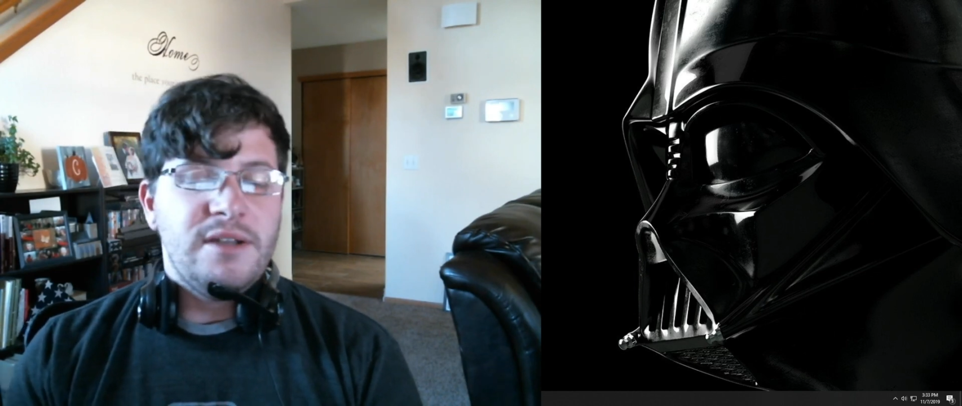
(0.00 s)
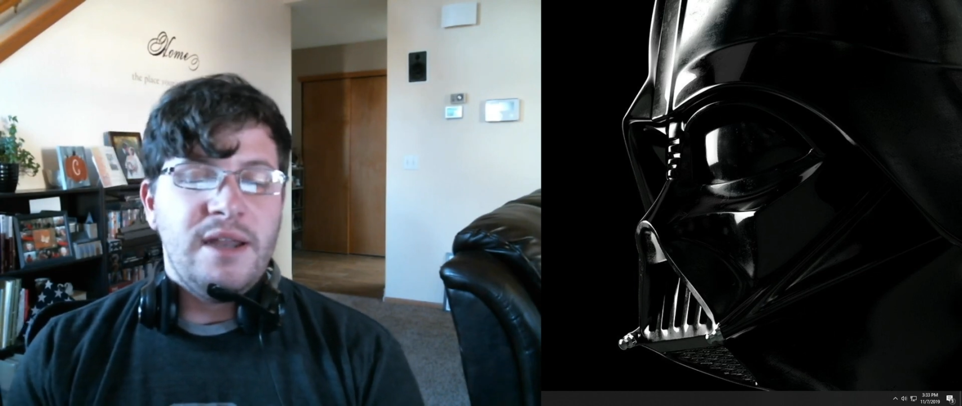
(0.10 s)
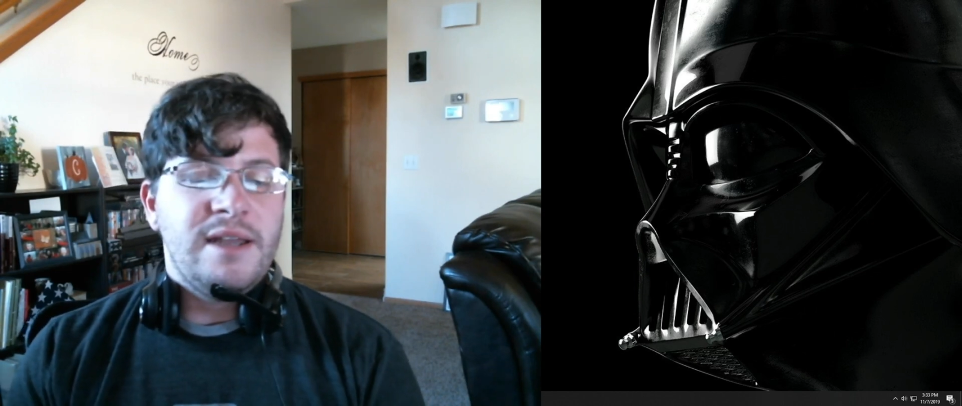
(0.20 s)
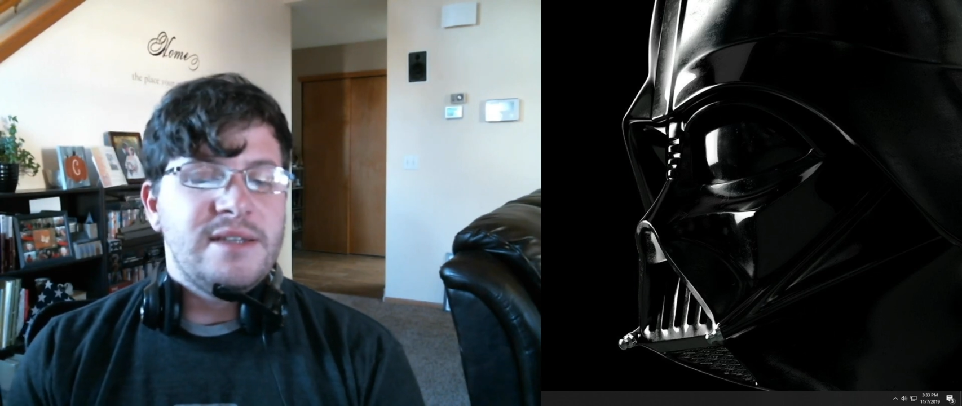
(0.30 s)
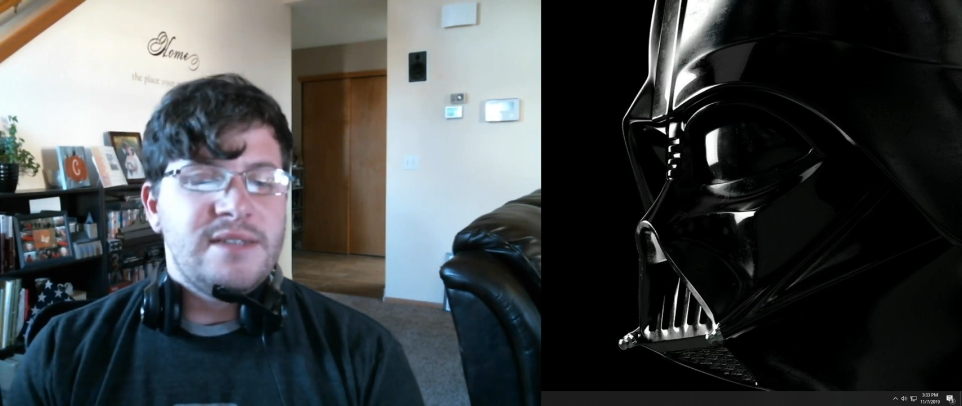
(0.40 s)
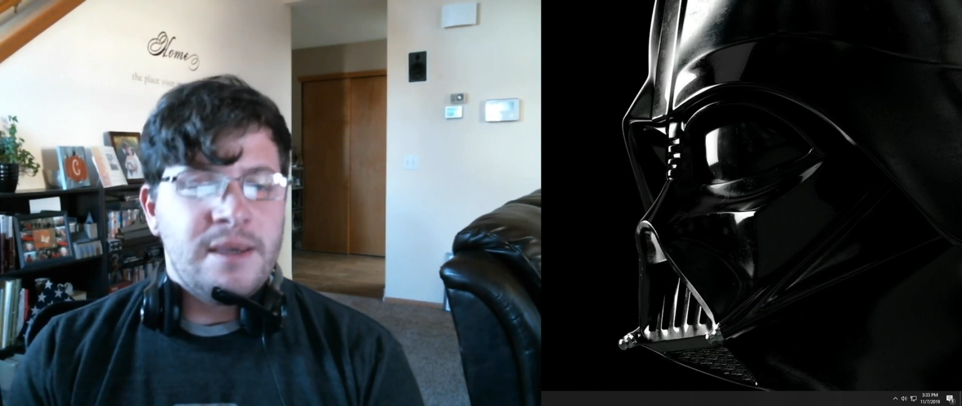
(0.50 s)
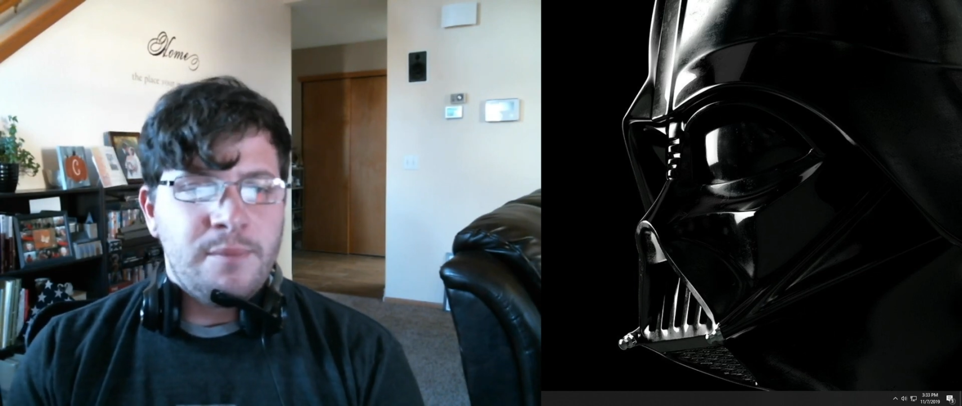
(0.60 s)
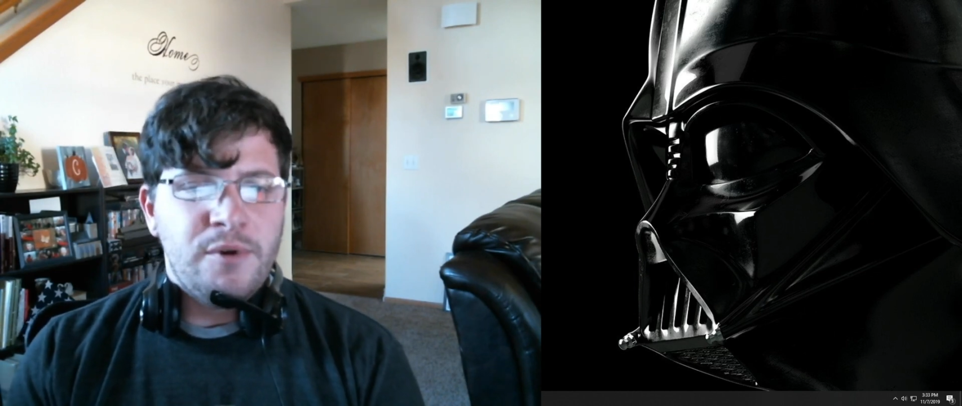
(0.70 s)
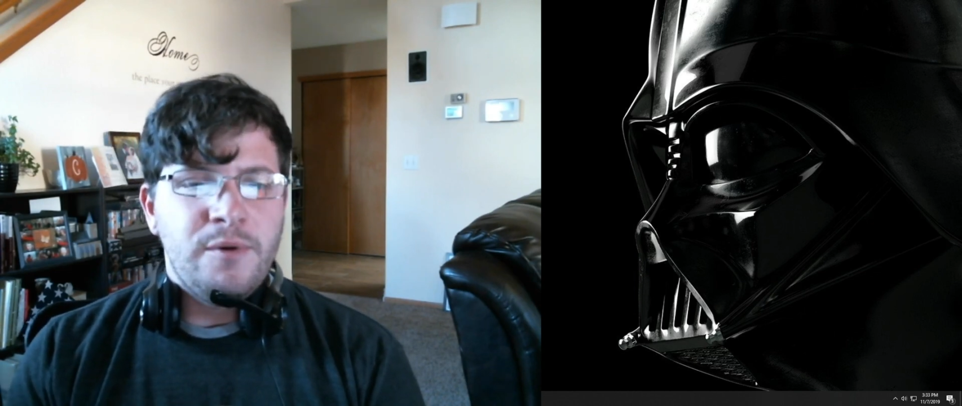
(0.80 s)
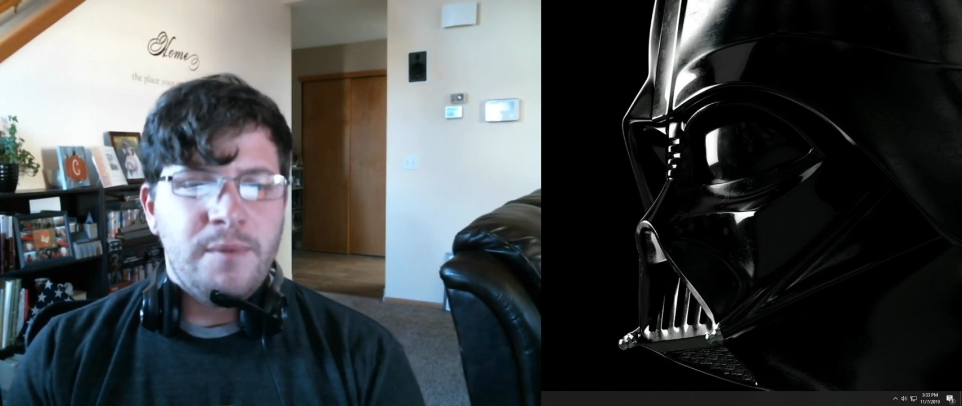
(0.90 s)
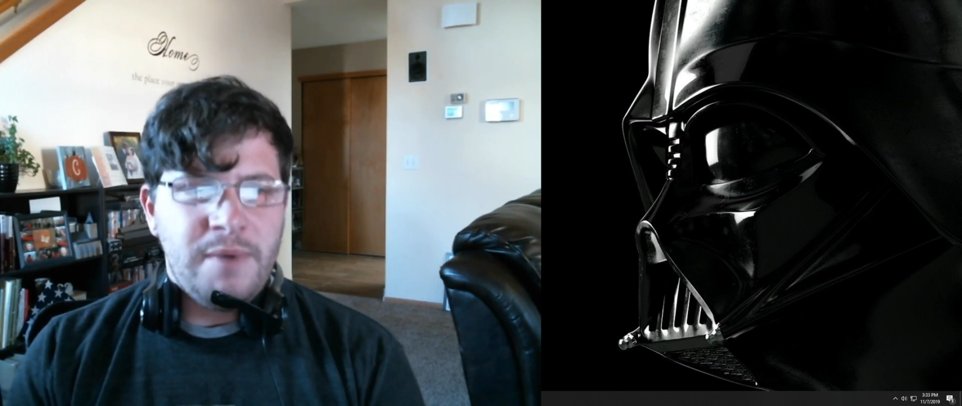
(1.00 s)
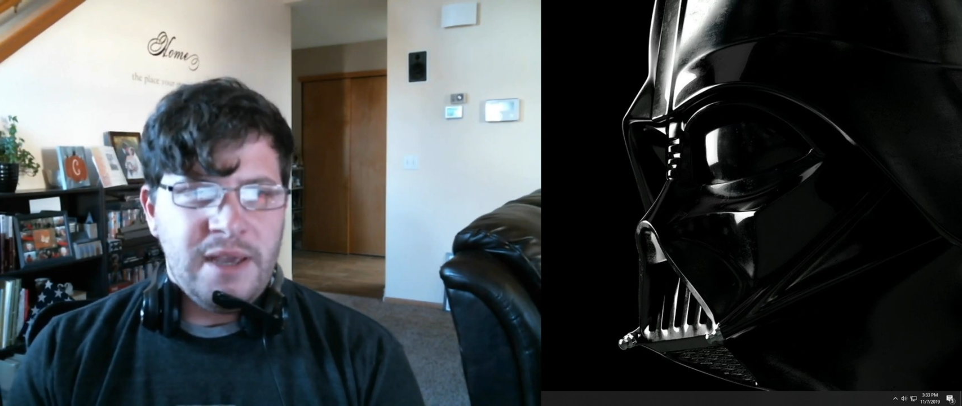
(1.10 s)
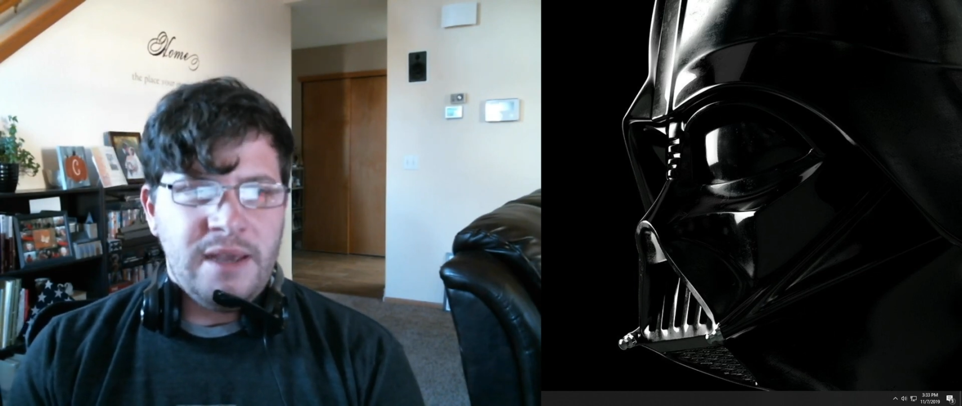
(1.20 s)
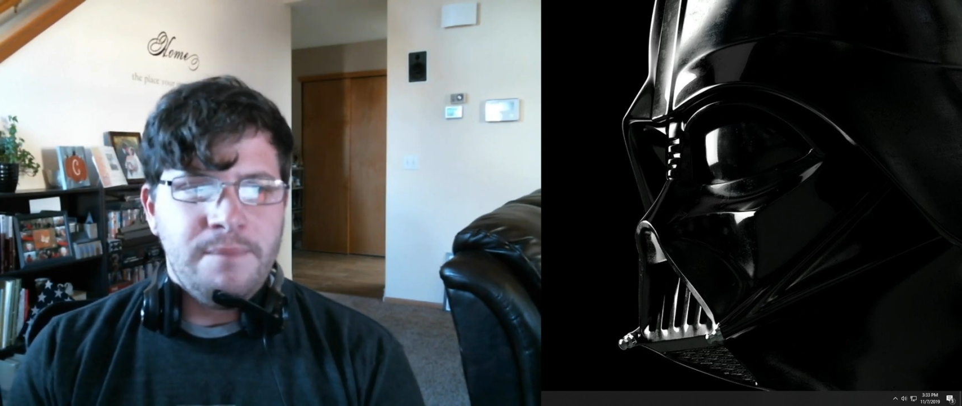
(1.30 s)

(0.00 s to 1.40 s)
example would be